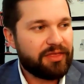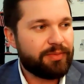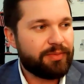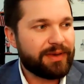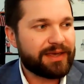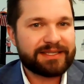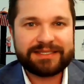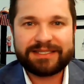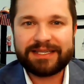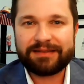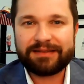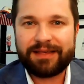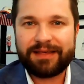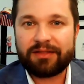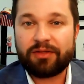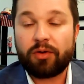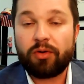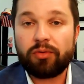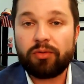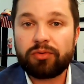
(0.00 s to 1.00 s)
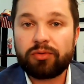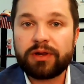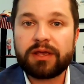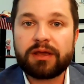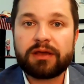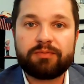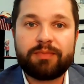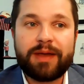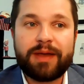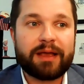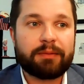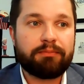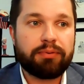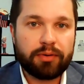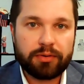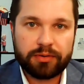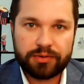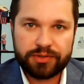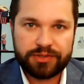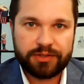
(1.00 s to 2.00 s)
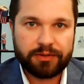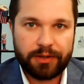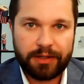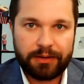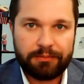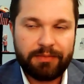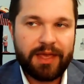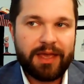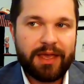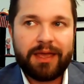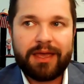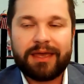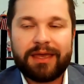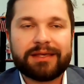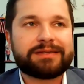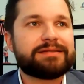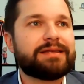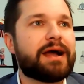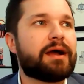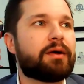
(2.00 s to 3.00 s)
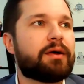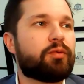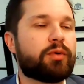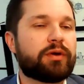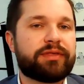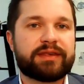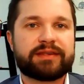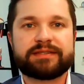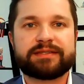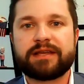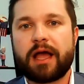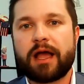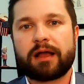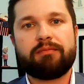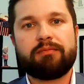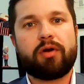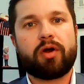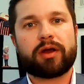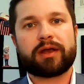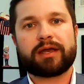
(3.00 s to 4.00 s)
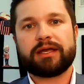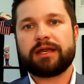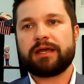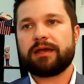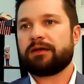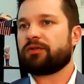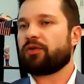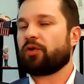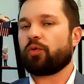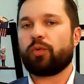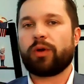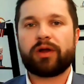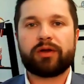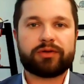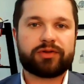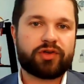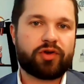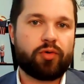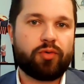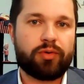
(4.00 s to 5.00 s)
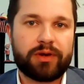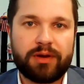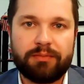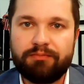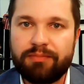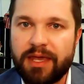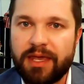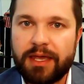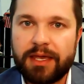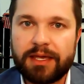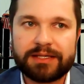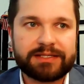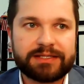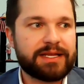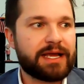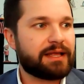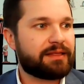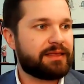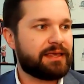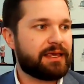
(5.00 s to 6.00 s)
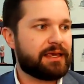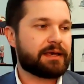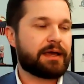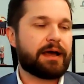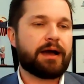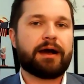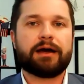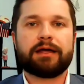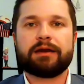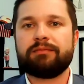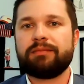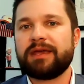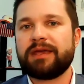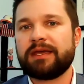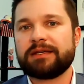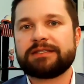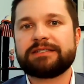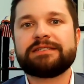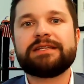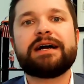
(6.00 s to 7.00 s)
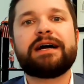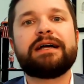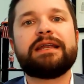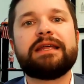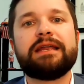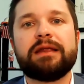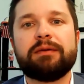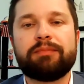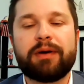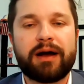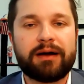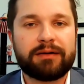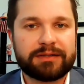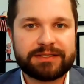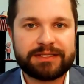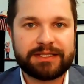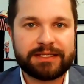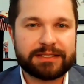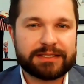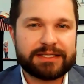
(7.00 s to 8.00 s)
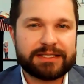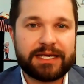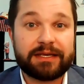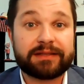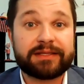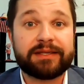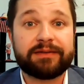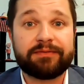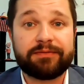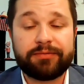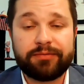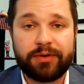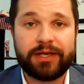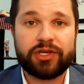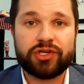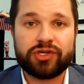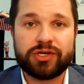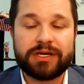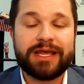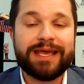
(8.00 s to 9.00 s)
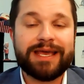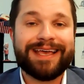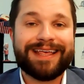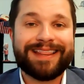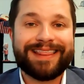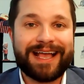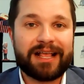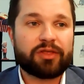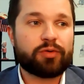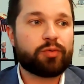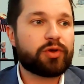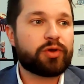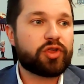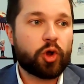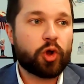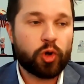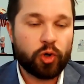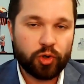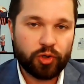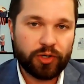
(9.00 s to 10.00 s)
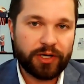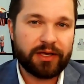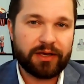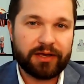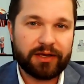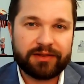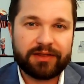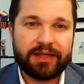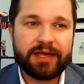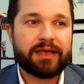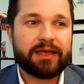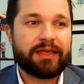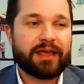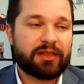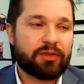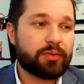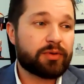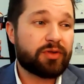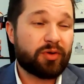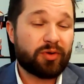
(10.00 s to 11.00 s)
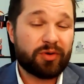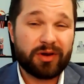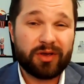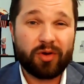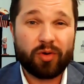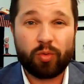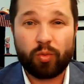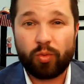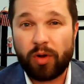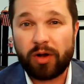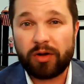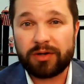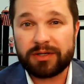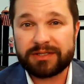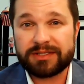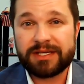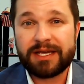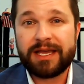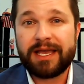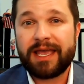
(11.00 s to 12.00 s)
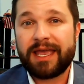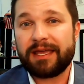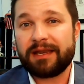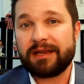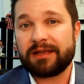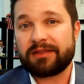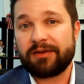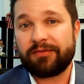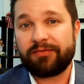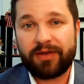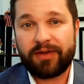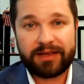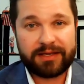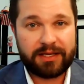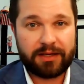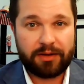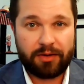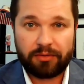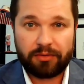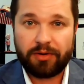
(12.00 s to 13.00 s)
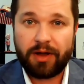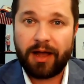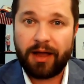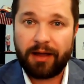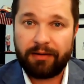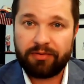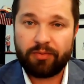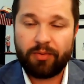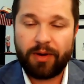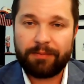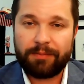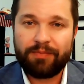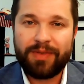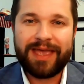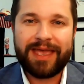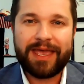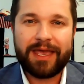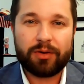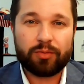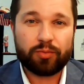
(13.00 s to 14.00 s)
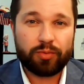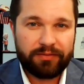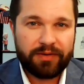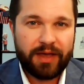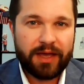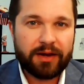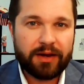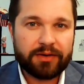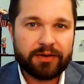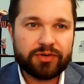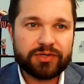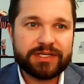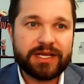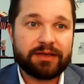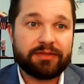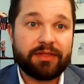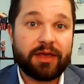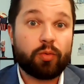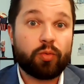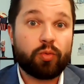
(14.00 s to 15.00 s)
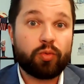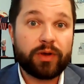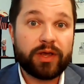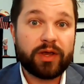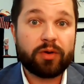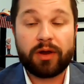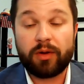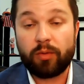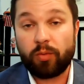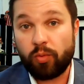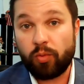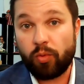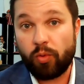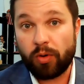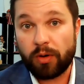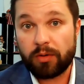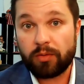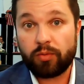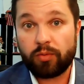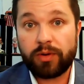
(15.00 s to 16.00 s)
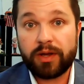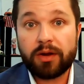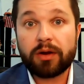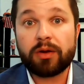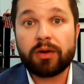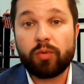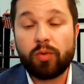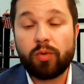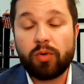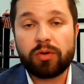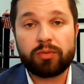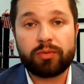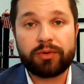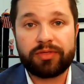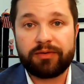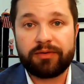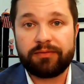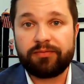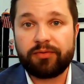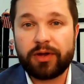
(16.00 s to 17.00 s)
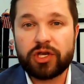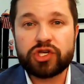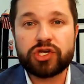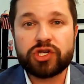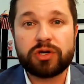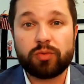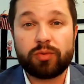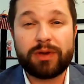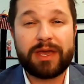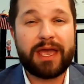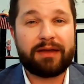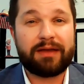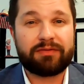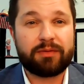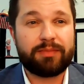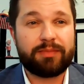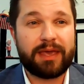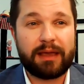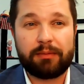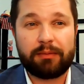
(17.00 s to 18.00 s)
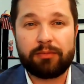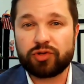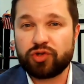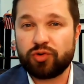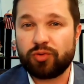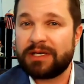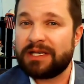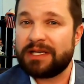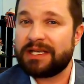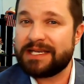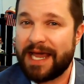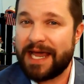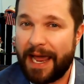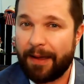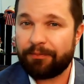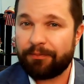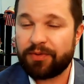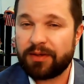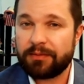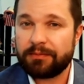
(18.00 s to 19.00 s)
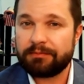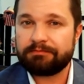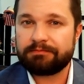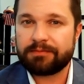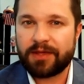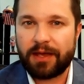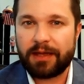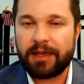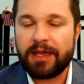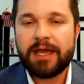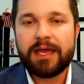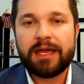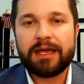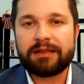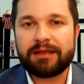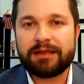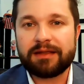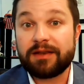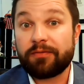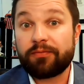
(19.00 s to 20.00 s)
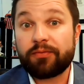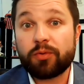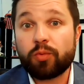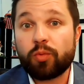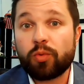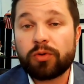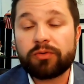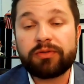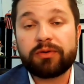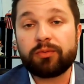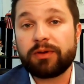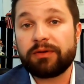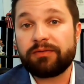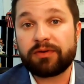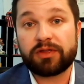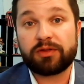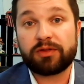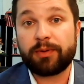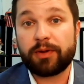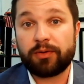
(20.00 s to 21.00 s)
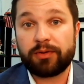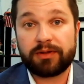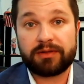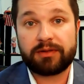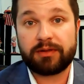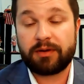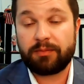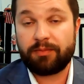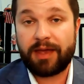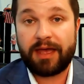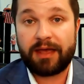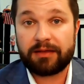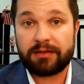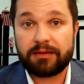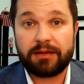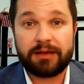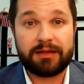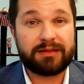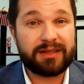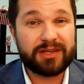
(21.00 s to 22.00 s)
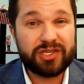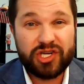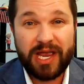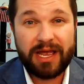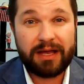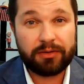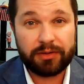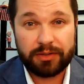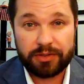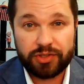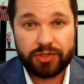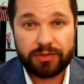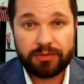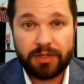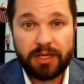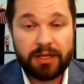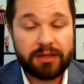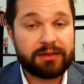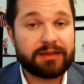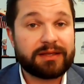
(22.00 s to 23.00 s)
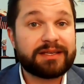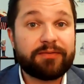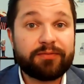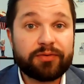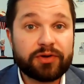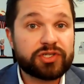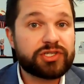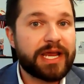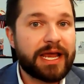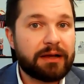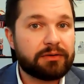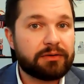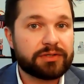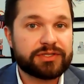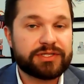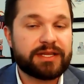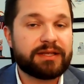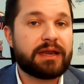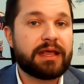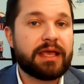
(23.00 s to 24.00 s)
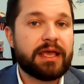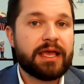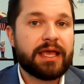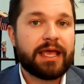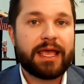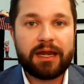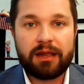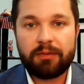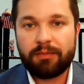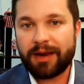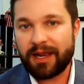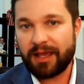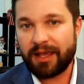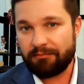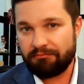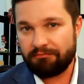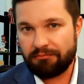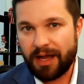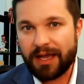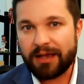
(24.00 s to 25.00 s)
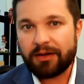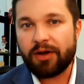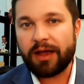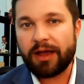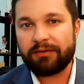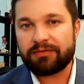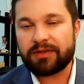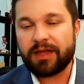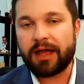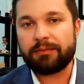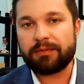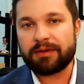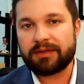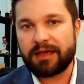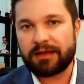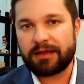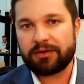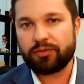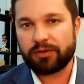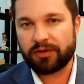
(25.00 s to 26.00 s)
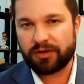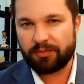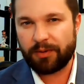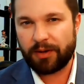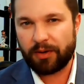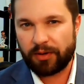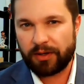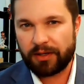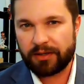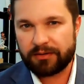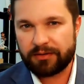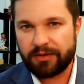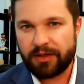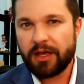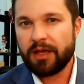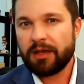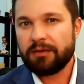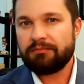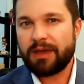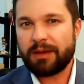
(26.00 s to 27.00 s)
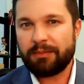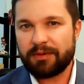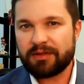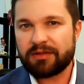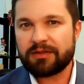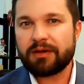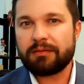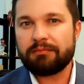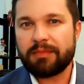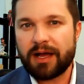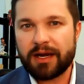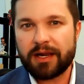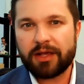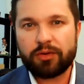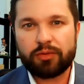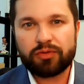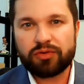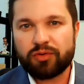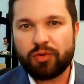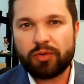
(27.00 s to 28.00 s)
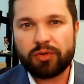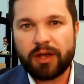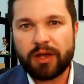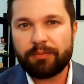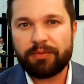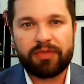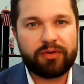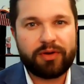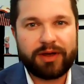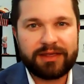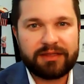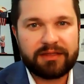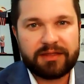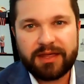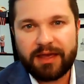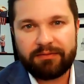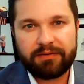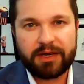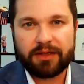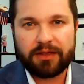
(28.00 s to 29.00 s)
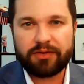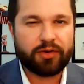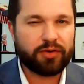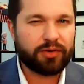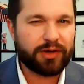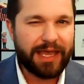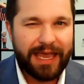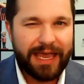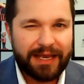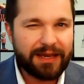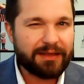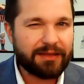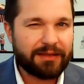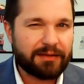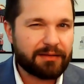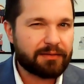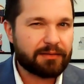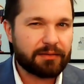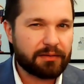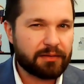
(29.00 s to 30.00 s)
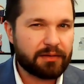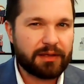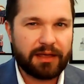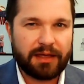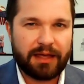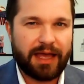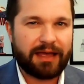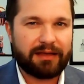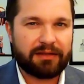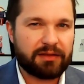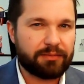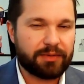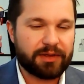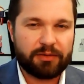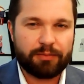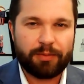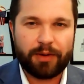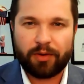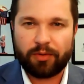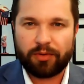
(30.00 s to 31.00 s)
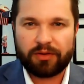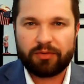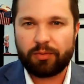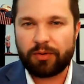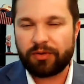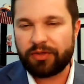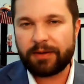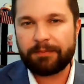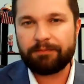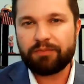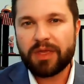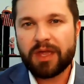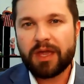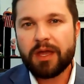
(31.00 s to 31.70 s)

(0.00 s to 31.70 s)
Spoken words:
And the biggest thing that's holding us back personally is not where the stock market is or where it's going to be. It's not the economy. It's not any politics. It's inflation. That's what's hurting us. That's what's hurting our wallets and it's affecting our lives, right? And we've got to understand that we are at war. We are at war with inflation and we have to be able to adapt. Okay. It's a different war than we've experienced in the past. It's a challenge. It's a different challenge than anybody in my lifetime has had to experience. Maybe somebody who's growing up in the late 70s, early 80s has some experience with it.